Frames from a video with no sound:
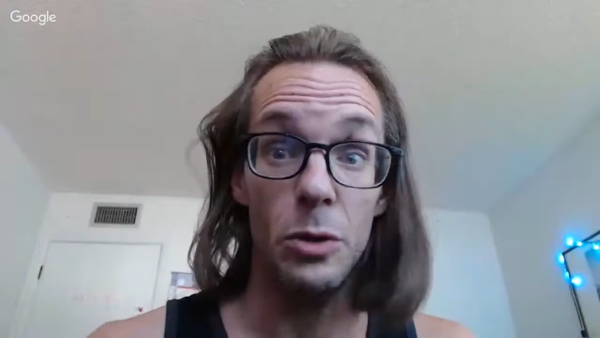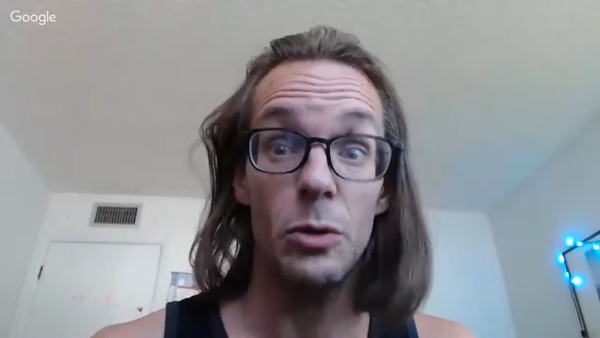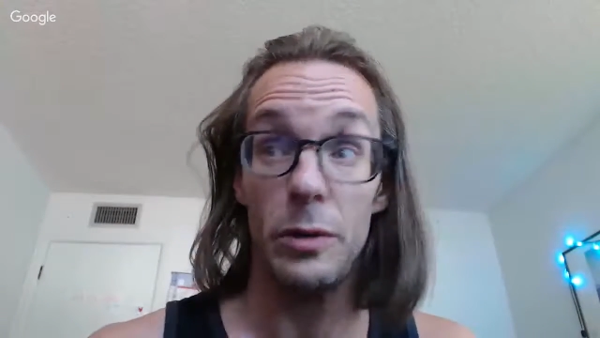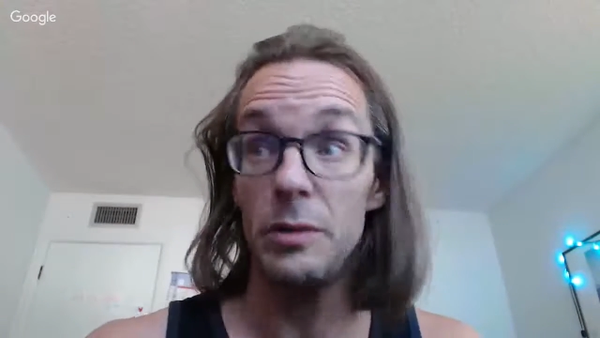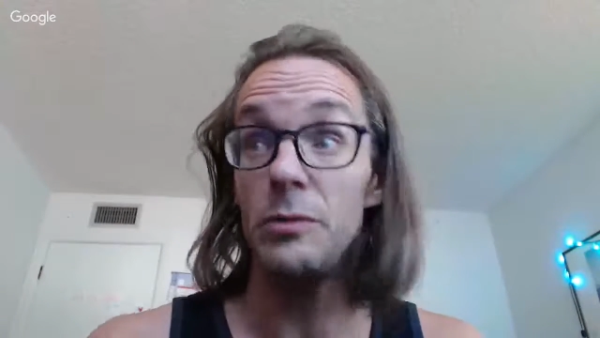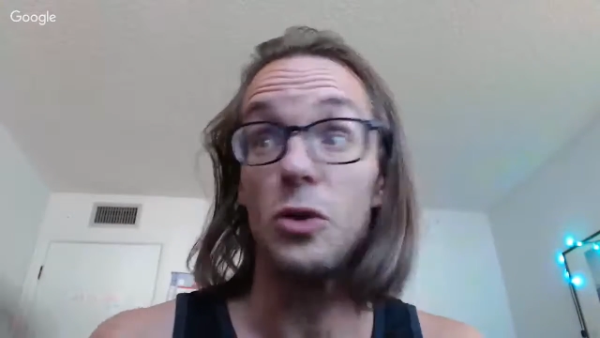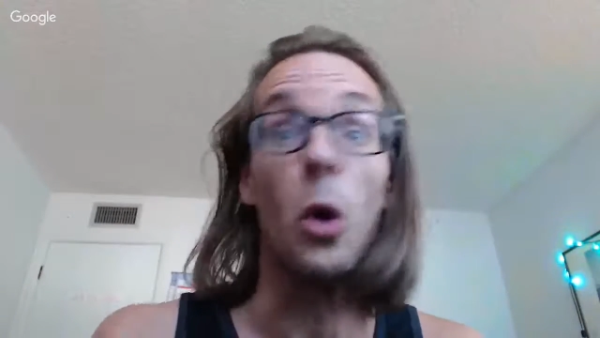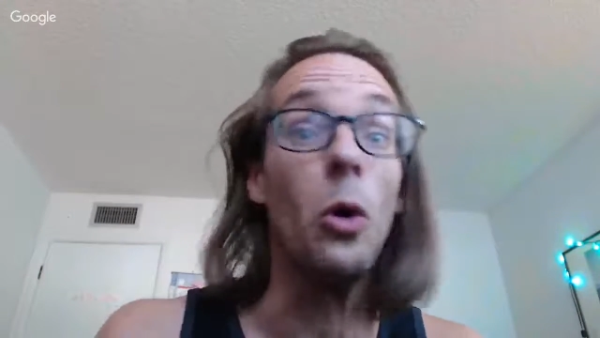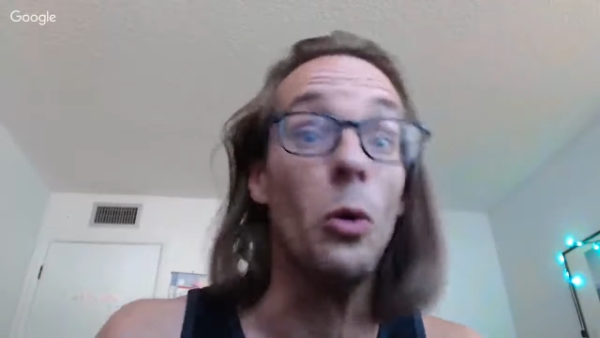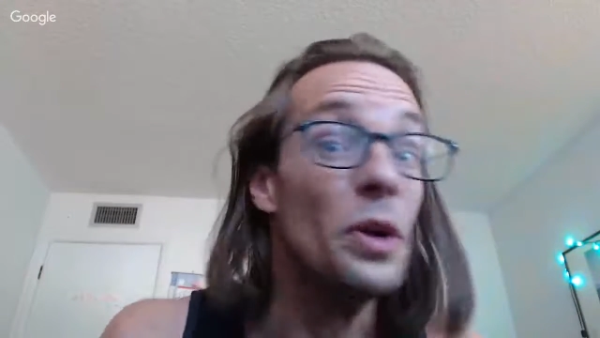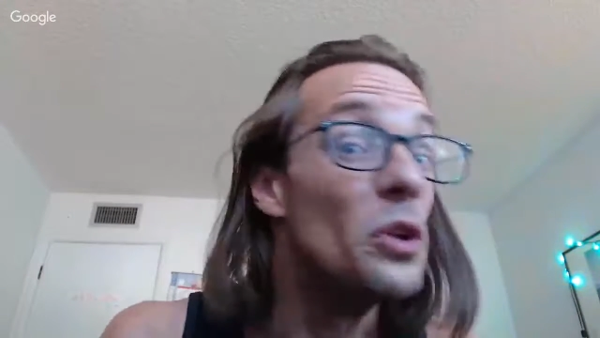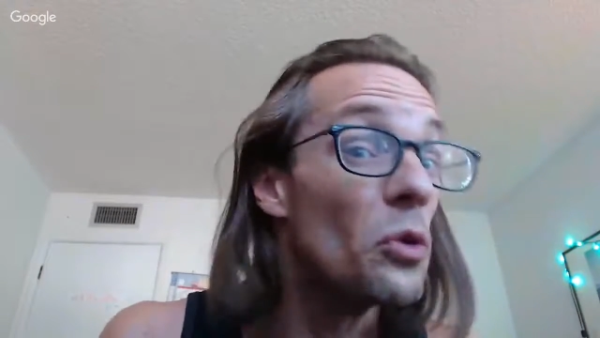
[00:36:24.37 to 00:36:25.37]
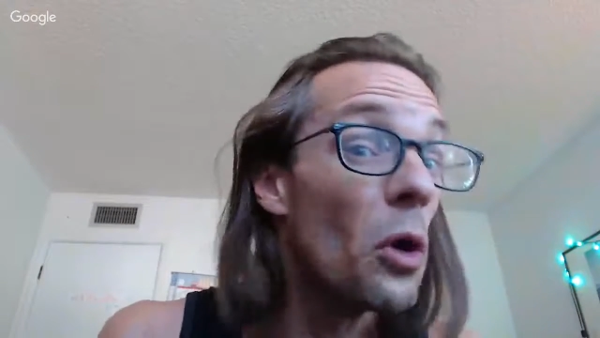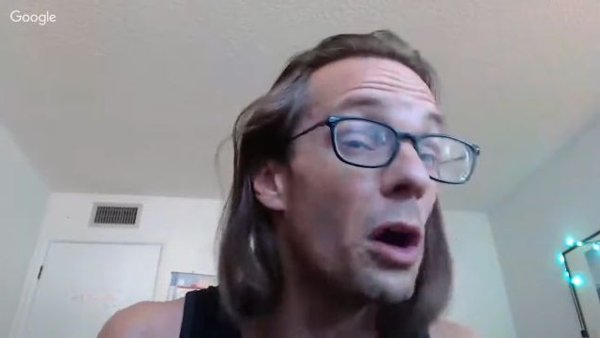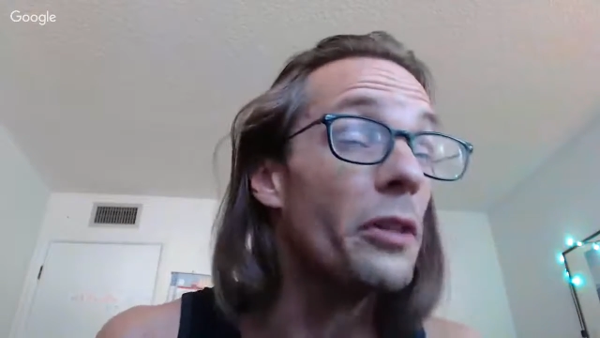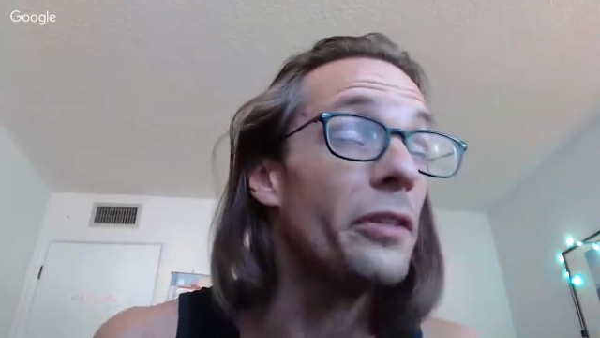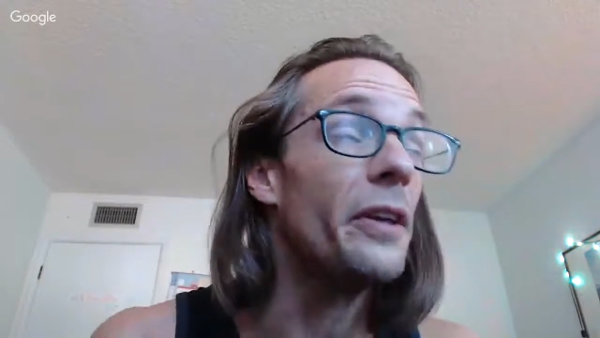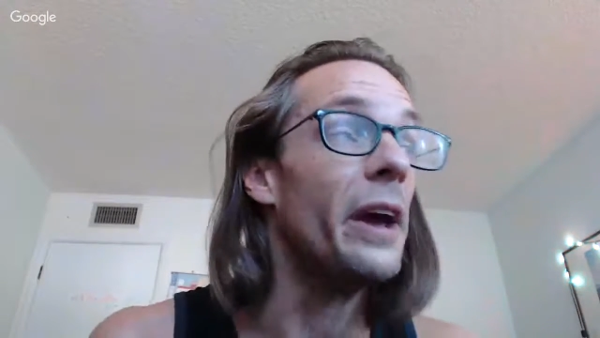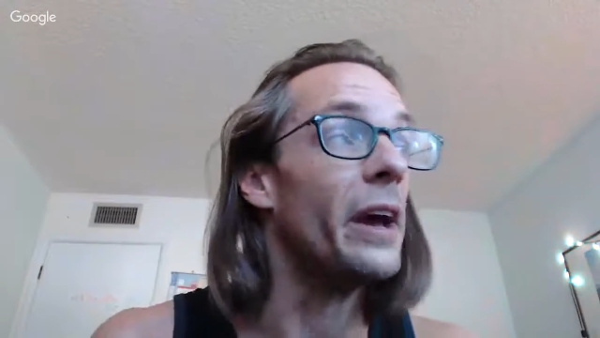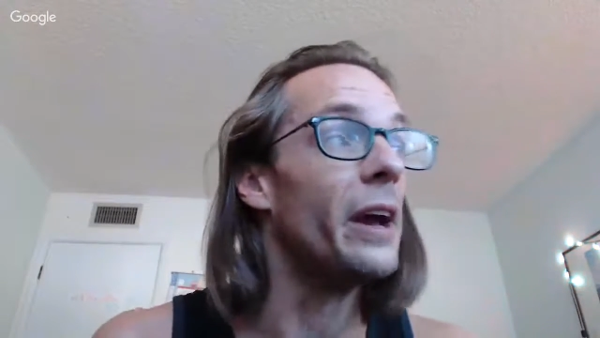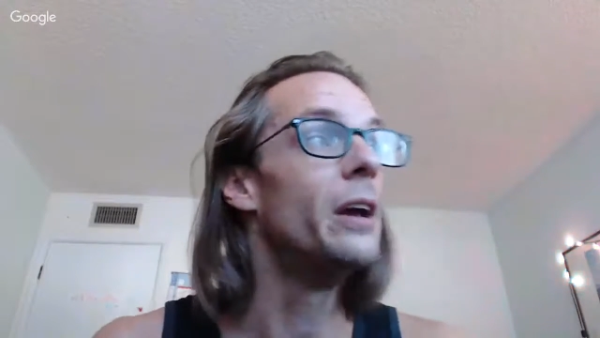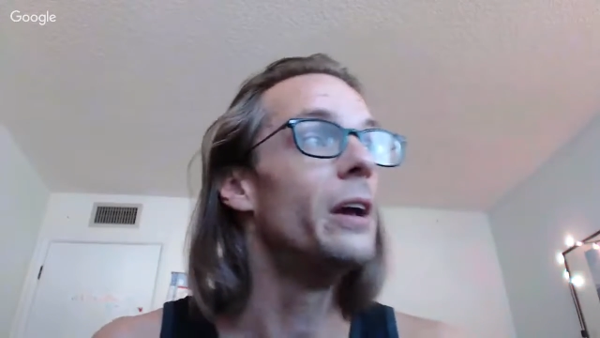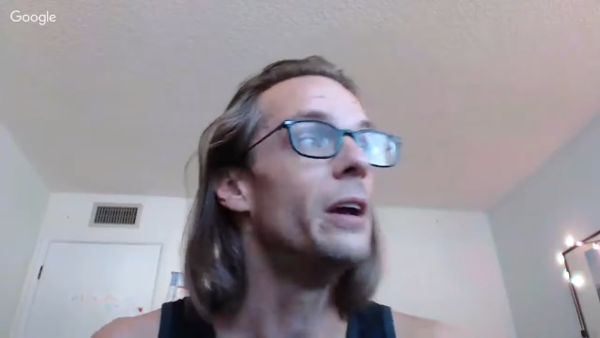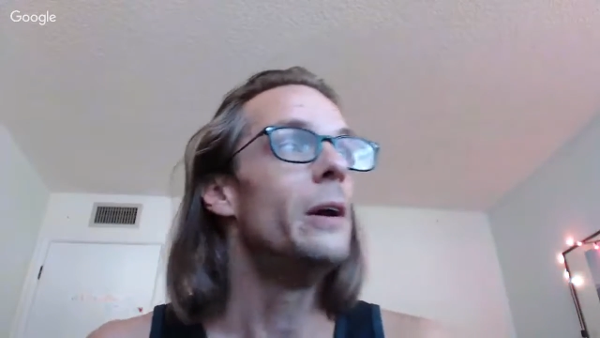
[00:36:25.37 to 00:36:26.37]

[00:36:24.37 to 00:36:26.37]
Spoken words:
who told me the wrong thing,